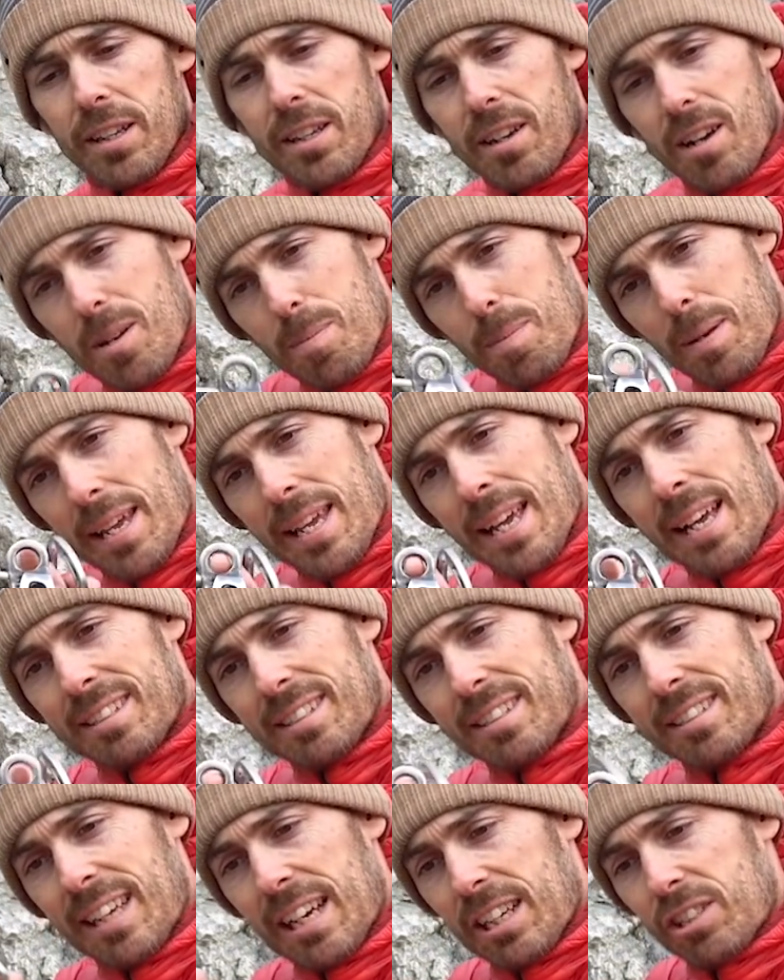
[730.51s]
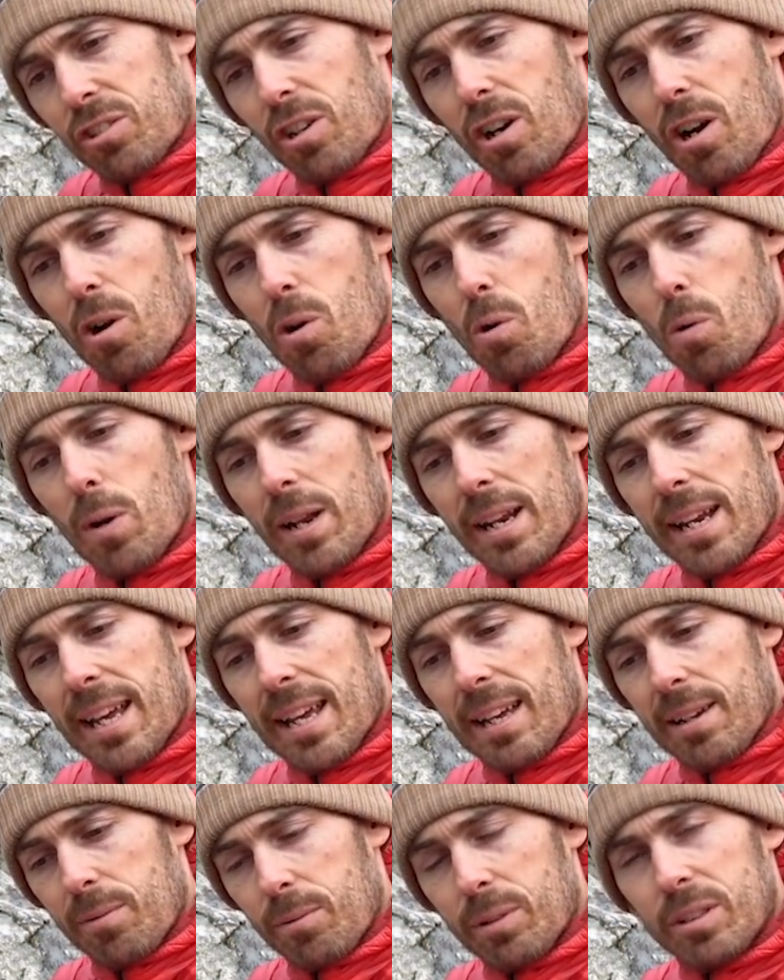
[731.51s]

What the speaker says: The guide plate has this extra hole in it.